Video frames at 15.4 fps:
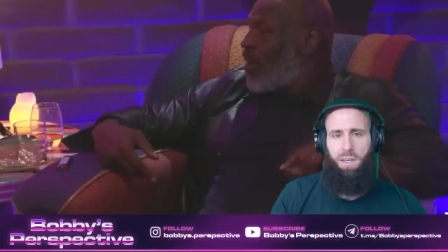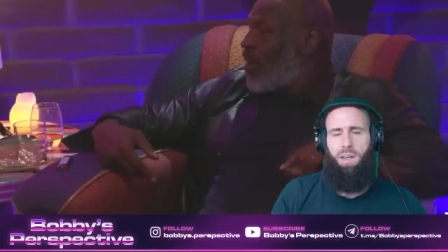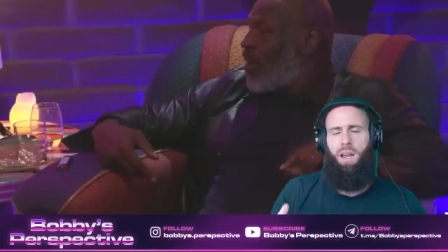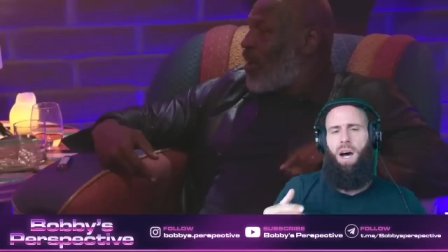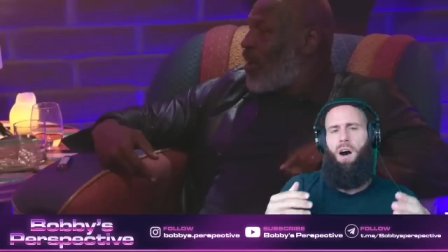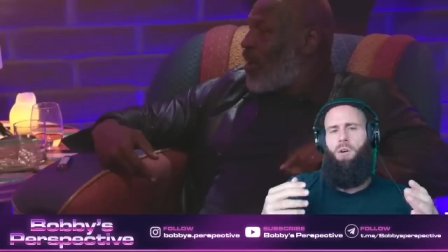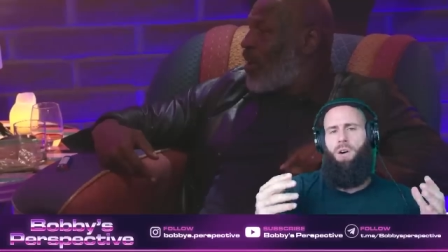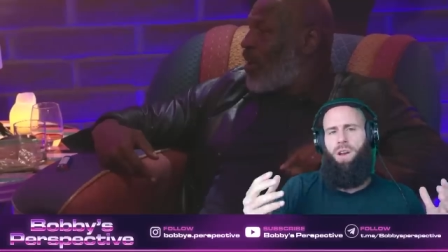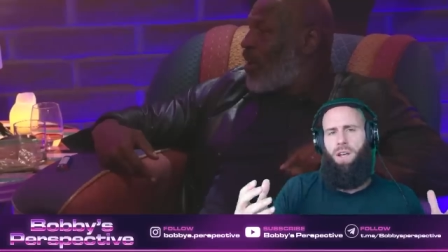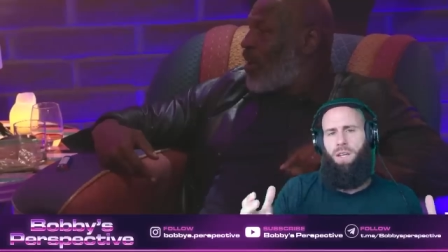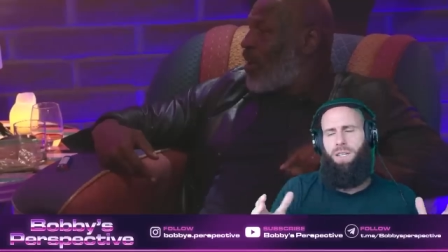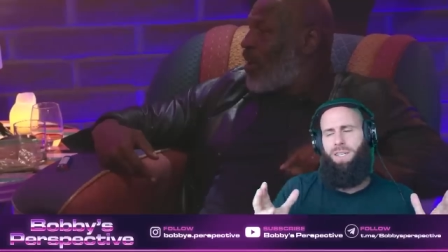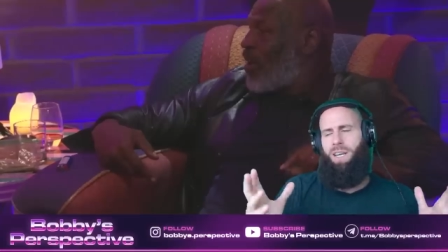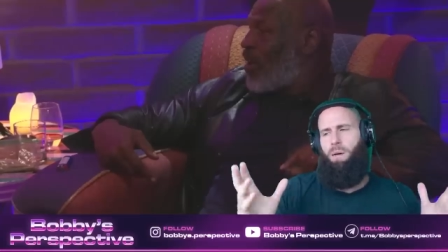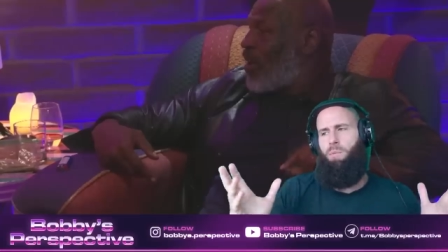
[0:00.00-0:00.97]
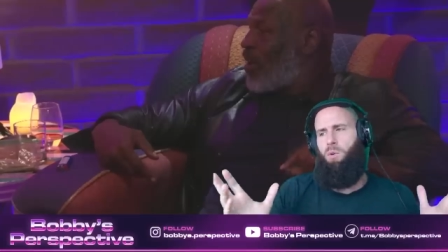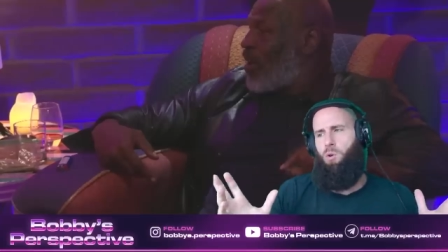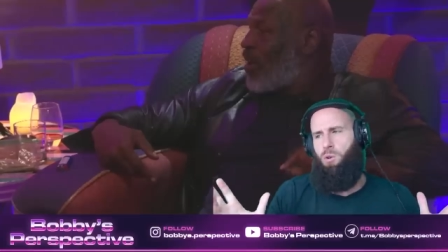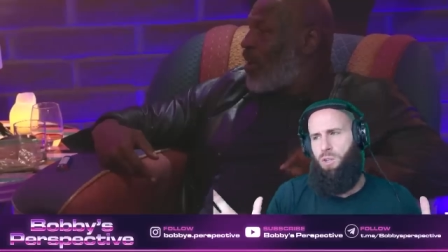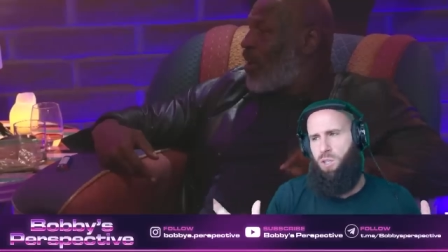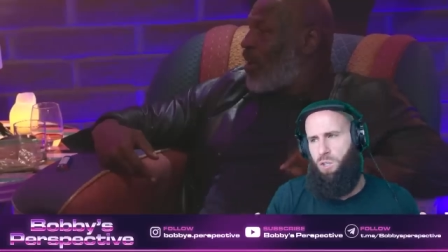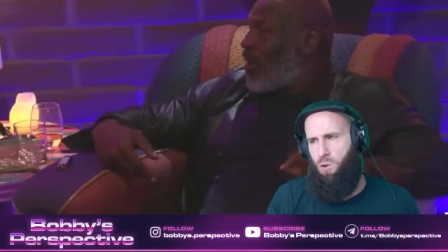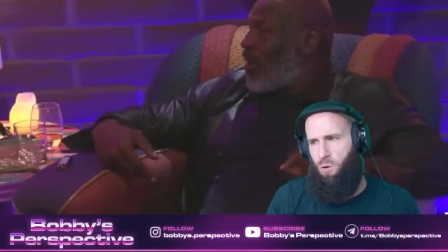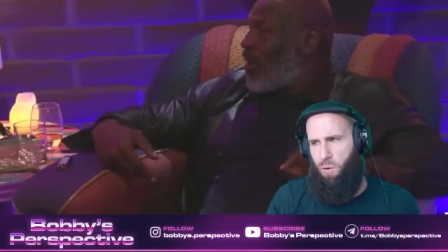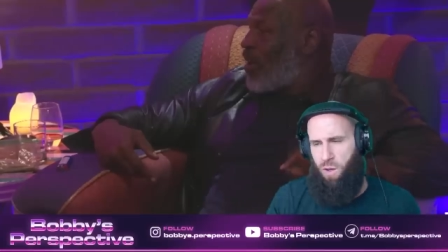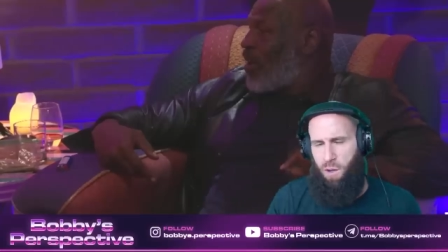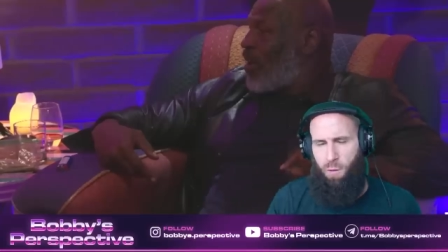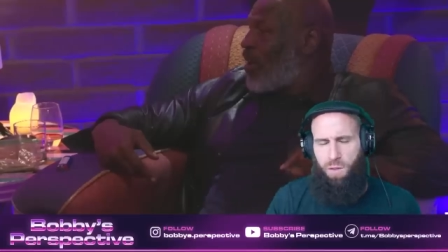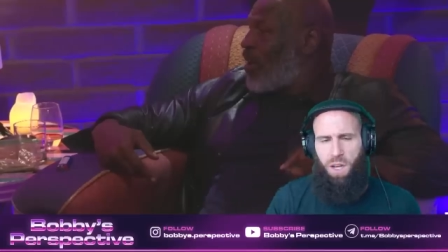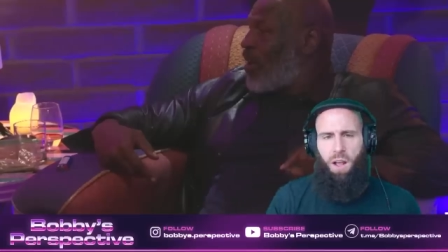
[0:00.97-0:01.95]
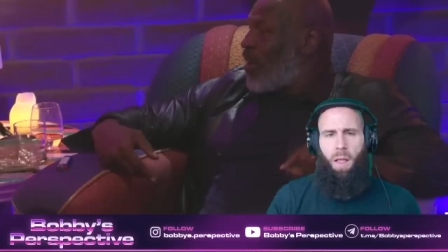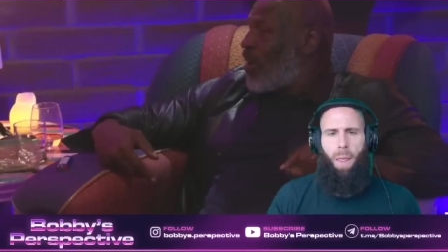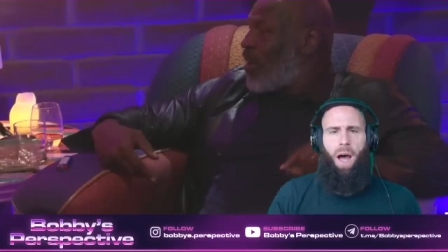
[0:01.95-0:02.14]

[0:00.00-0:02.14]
Nowadays, some conservatives